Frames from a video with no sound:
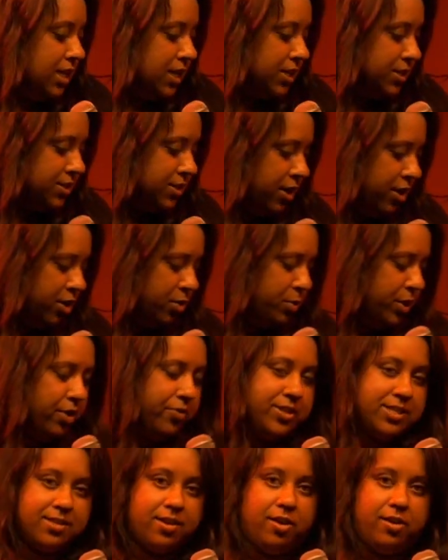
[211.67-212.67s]
So we got
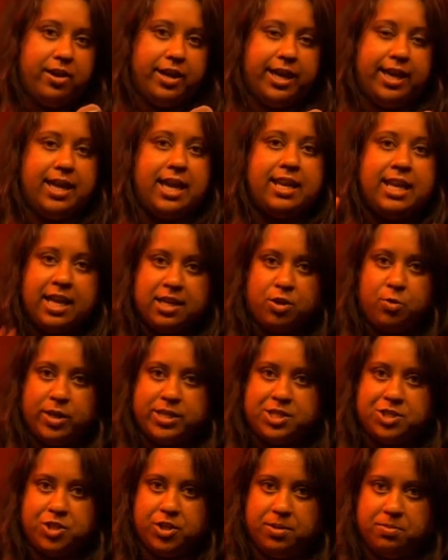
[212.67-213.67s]
this guy, and I had a
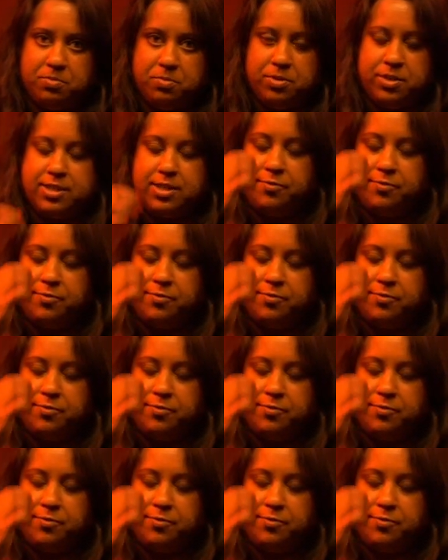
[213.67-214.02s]
question, because